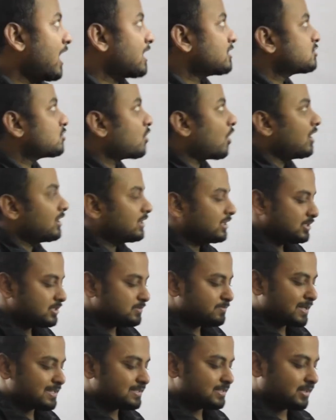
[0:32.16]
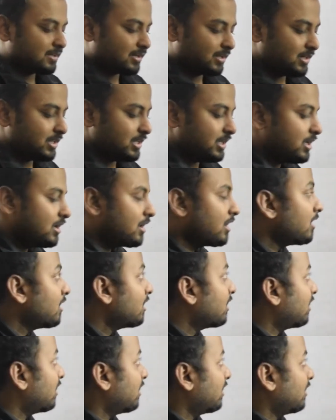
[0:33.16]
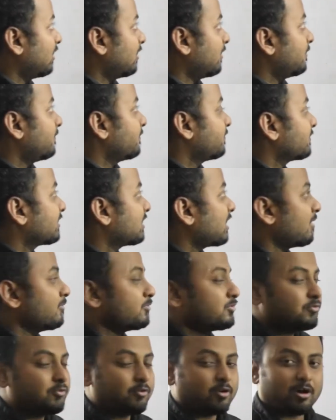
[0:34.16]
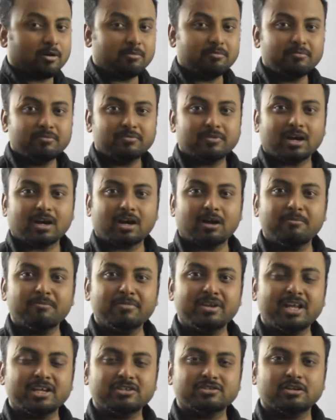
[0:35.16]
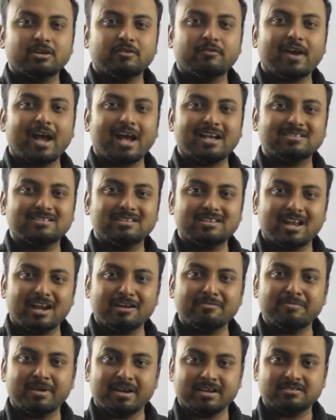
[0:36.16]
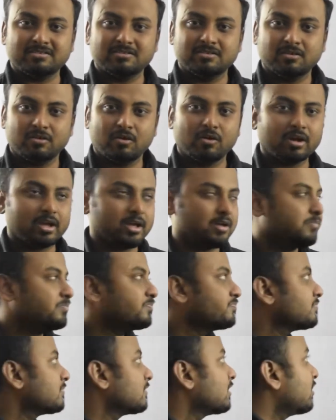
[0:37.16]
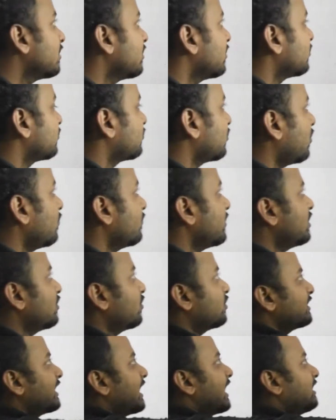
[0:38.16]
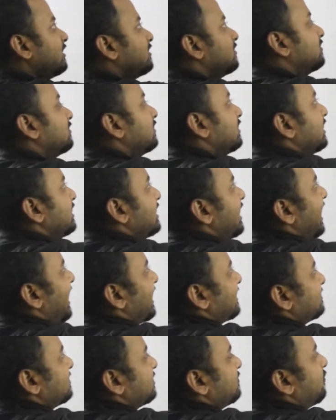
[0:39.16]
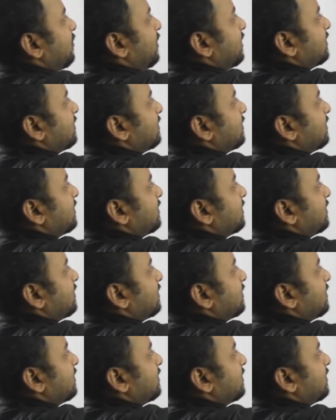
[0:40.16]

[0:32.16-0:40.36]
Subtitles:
a salt is basically comes from the combination of acid and base. Okay, so we know that in an acid, for